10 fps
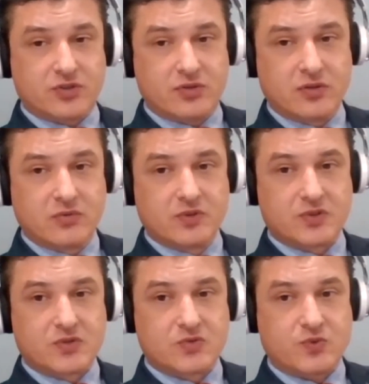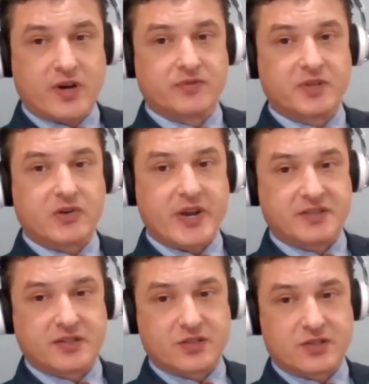Union was one of the
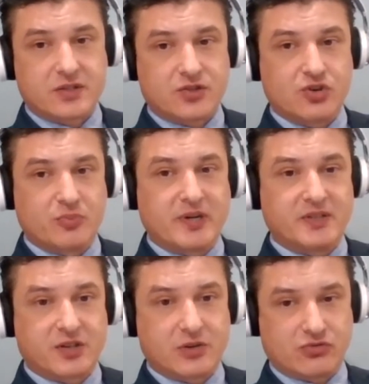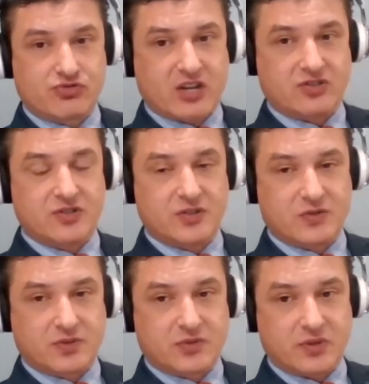greatest geopolitical tragedies
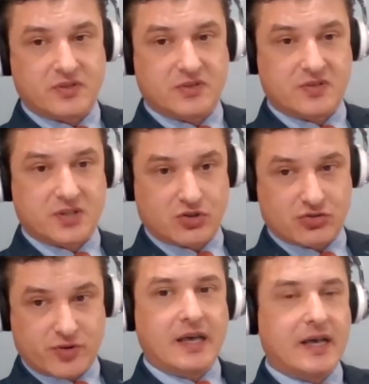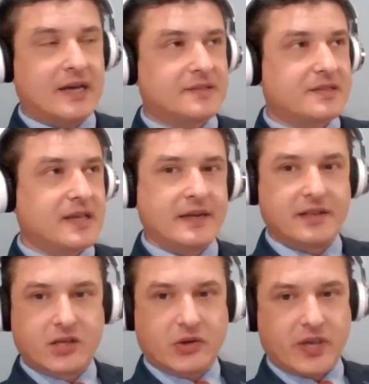of the 20th century. At
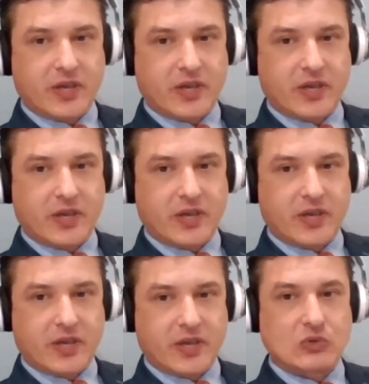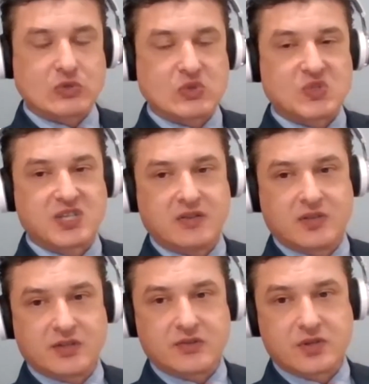another occasion, Putin has also
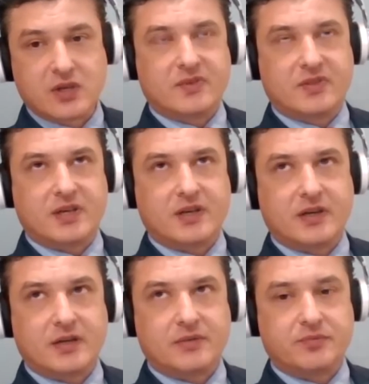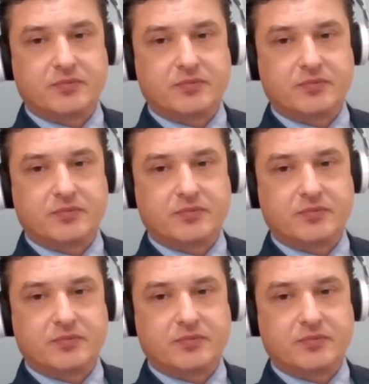said that the